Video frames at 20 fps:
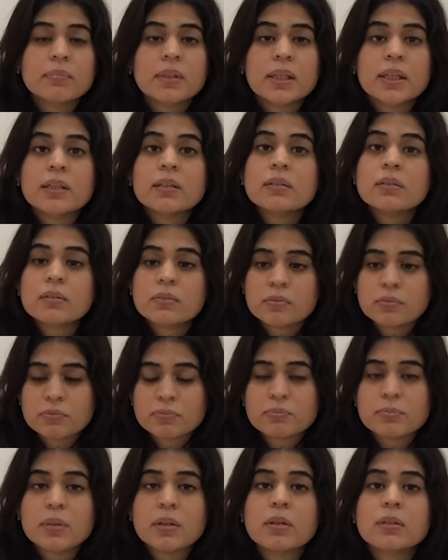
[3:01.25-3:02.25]
in
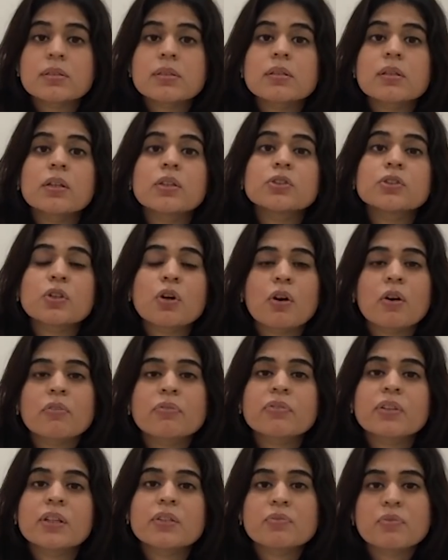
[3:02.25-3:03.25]
search
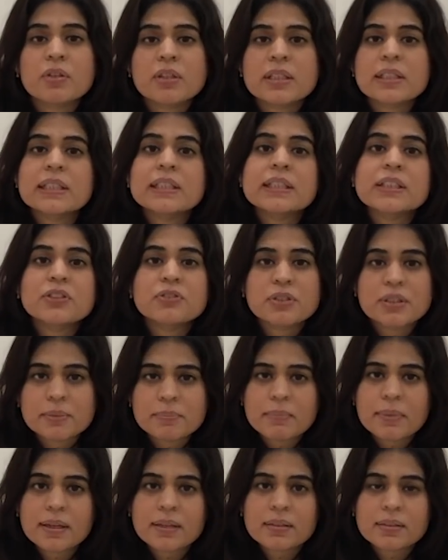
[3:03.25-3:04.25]
of infertility
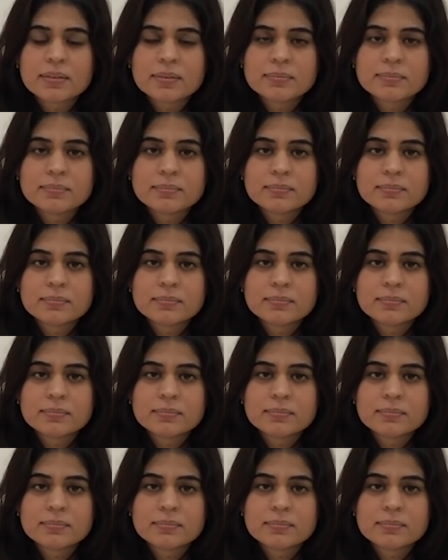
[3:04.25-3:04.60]
treatment.